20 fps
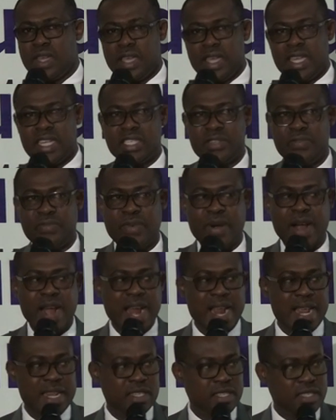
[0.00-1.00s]
his
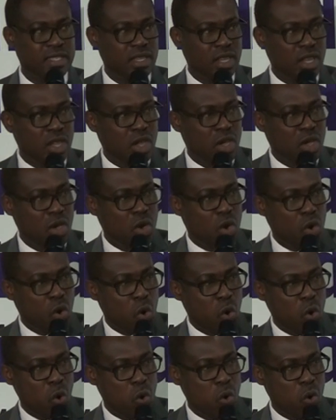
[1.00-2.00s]
friends
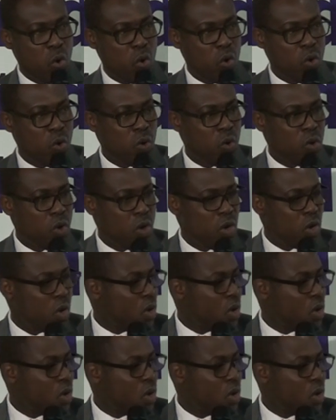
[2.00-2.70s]
who